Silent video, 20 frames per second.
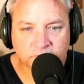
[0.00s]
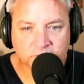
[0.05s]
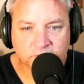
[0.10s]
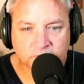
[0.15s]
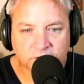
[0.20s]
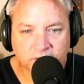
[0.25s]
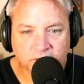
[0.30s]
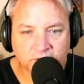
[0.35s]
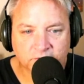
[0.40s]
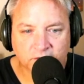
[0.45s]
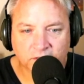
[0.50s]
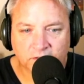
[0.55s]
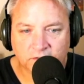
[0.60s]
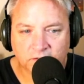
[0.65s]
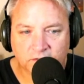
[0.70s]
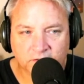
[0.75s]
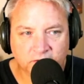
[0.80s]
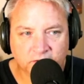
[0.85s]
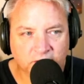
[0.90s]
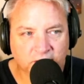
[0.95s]
And I said,
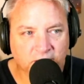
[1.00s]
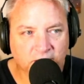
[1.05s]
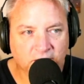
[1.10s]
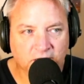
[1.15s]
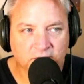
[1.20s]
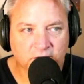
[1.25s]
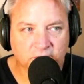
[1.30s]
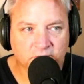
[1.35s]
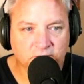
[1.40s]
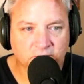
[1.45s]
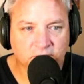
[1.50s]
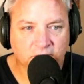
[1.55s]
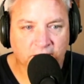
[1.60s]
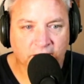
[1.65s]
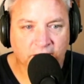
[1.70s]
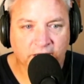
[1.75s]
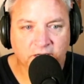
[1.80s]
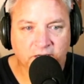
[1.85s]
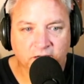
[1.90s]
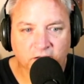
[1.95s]
and
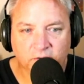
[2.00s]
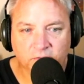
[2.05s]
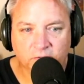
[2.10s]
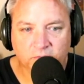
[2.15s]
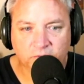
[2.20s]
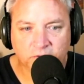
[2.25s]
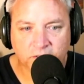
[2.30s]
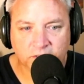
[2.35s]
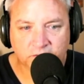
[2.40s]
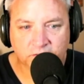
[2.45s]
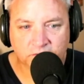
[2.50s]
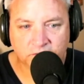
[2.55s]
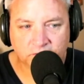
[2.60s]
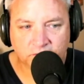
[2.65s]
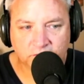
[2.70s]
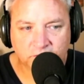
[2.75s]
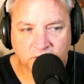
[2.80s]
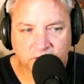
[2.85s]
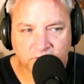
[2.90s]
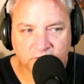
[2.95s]
I know that
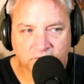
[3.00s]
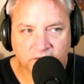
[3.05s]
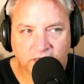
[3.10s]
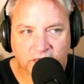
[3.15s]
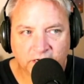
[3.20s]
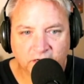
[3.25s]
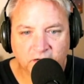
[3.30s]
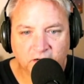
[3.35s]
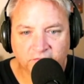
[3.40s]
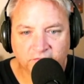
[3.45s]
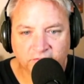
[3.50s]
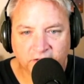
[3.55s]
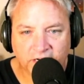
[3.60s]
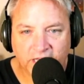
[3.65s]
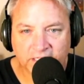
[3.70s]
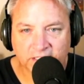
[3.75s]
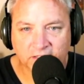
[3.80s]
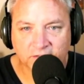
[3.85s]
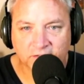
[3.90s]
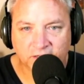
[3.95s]
it's not enough that
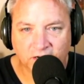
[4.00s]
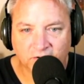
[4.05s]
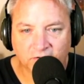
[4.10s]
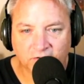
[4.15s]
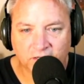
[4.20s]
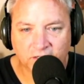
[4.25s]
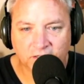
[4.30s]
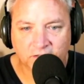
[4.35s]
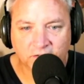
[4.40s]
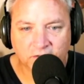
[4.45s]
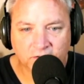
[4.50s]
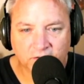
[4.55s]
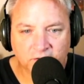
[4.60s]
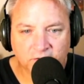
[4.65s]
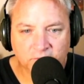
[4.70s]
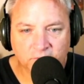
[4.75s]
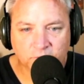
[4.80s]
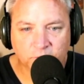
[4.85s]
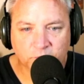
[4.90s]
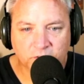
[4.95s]
I can carry,
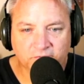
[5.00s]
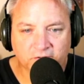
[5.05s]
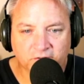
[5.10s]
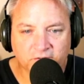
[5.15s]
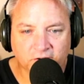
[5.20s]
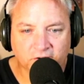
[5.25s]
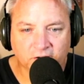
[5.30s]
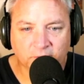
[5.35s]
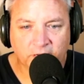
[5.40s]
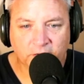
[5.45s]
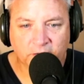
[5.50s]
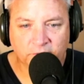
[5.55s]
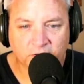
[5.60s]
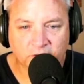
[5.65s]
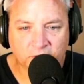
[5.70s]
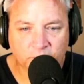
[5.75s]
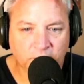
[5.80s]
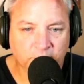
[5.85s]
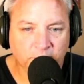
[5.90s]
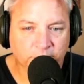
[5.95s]
but if I talk about it with
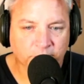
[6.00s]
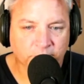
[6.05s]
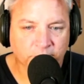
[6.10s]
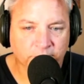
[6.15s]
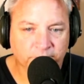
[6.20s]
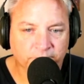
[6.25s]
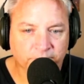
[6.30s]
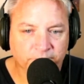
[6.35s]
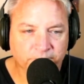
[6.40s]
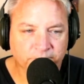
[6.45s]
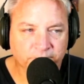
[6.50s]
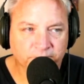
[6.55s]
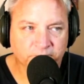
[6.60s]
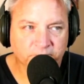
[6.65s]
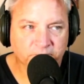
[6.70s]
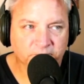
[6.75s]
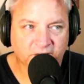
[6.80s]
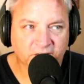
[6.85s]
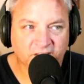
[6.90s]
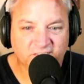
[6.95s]
other people,
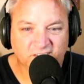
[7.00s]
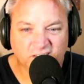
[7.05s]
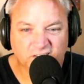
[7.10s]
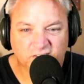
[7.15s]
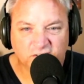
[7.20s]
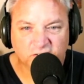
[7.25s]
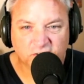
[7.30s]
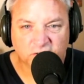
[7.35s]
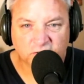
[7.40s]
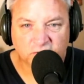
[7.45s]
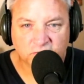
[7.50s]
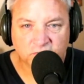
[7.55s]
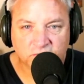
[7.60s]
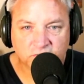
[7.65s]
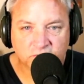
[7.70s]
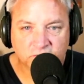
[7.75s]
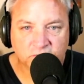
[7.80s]
it's easier.